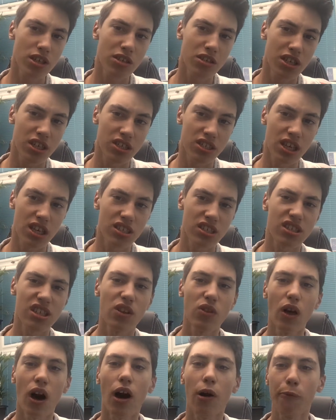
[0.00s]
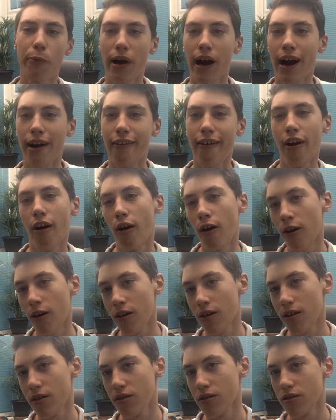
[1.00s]
60 mile per hour or
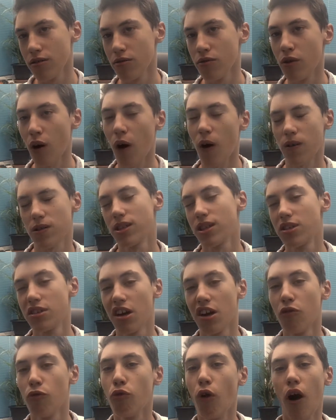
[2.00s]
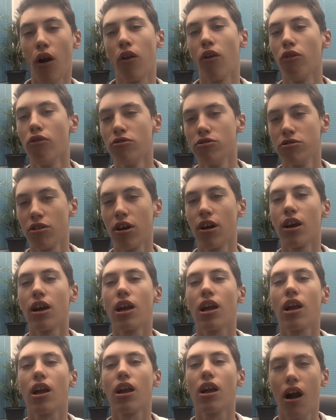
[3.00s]
0 to 100
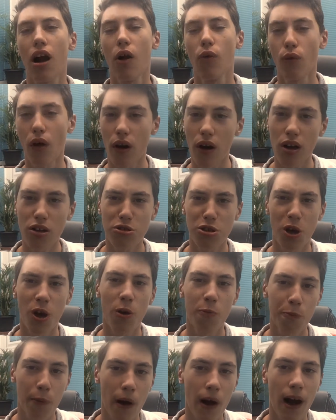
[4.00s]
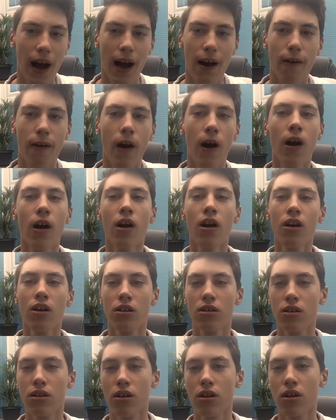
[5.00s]
km/h
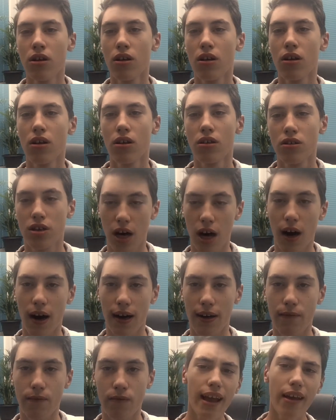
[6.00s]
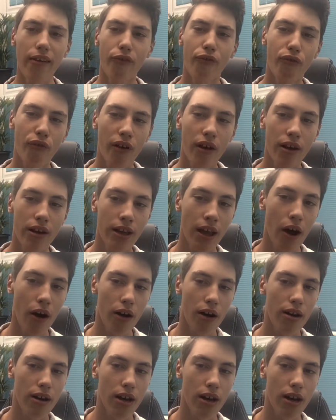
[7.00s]
time. If your